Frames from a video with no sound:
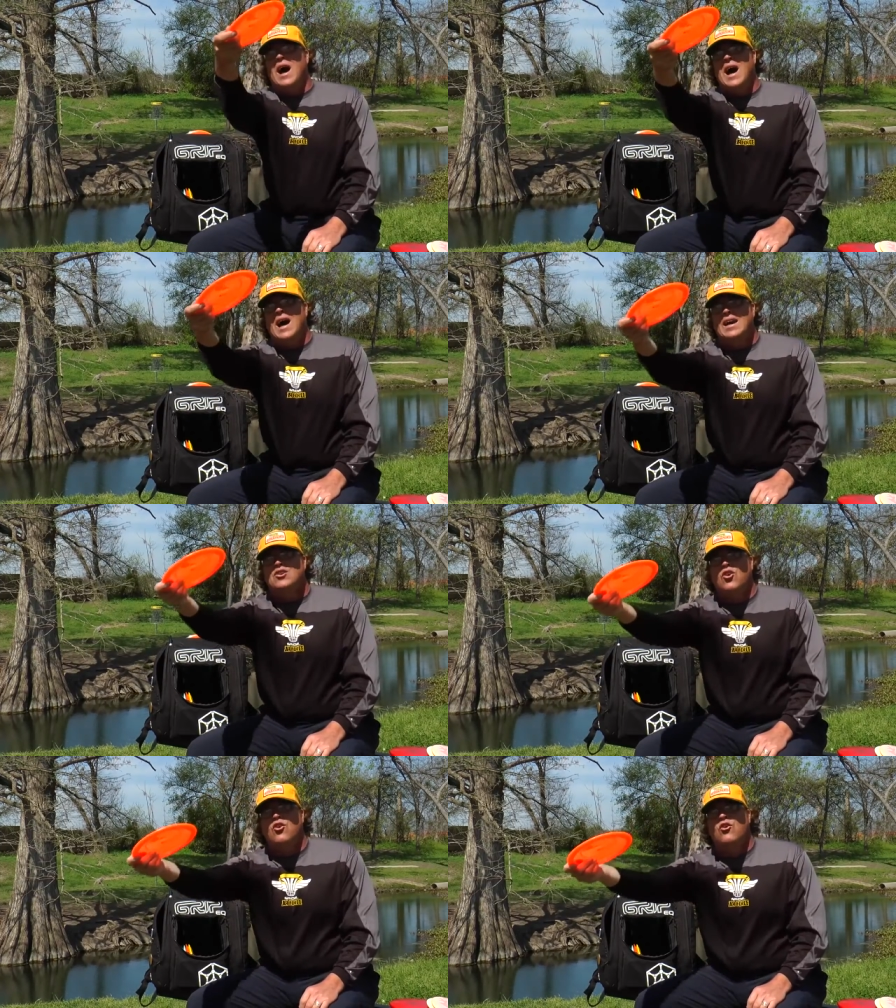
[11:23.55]
high
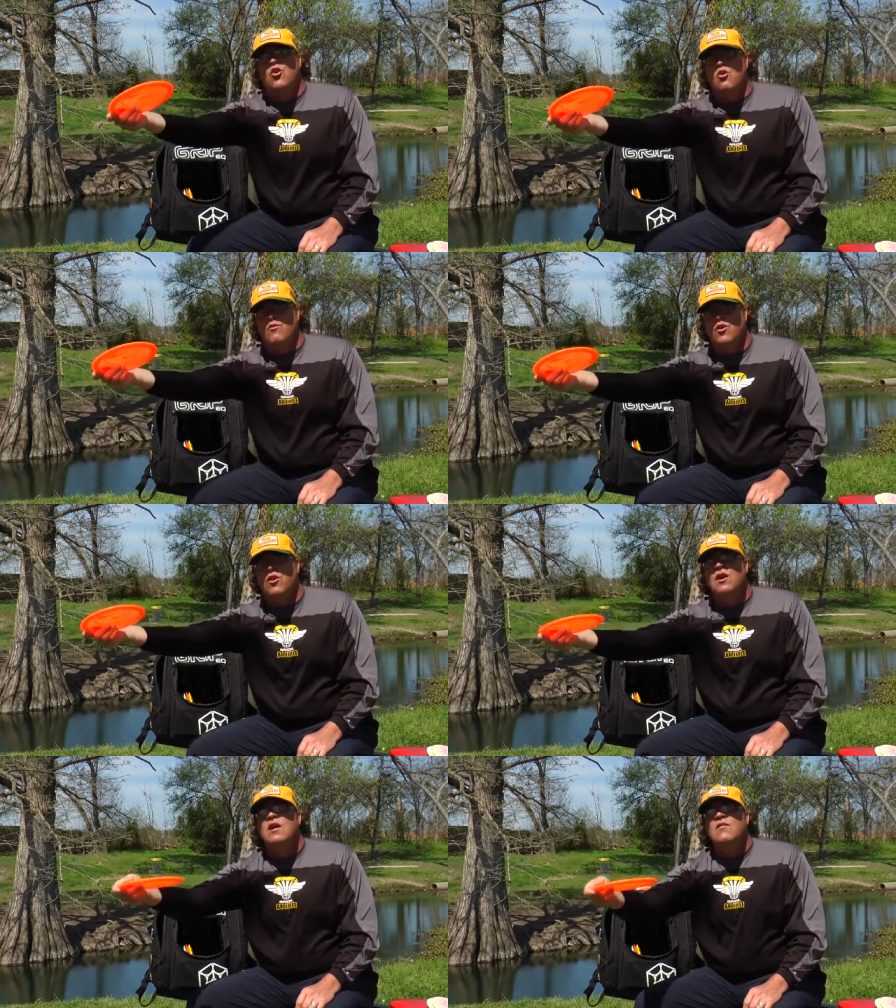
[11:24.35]

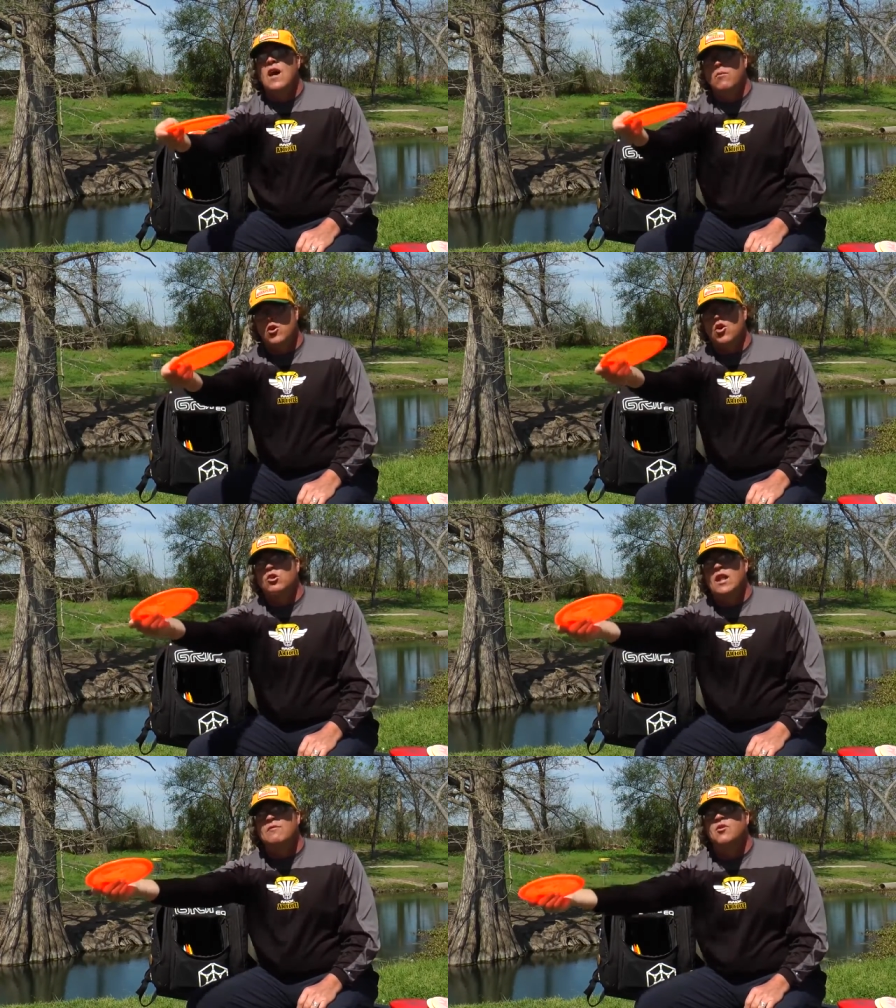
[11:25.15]
turnover that will go
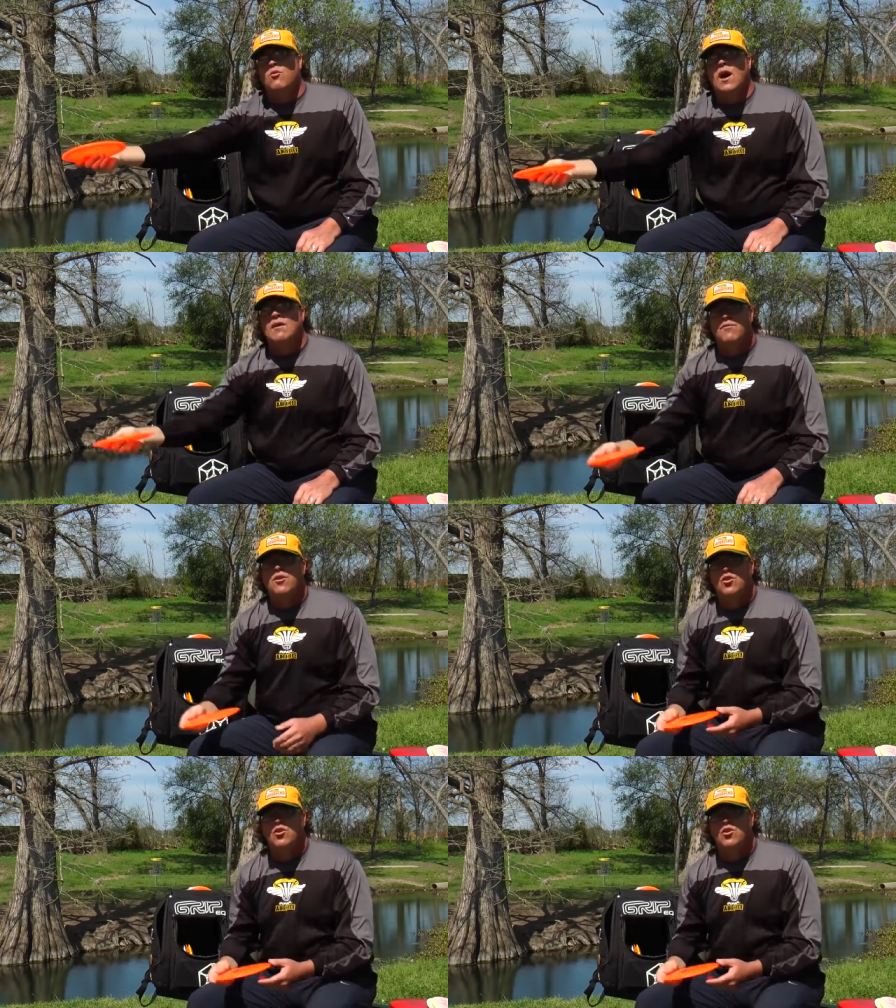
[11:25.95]
left to right for a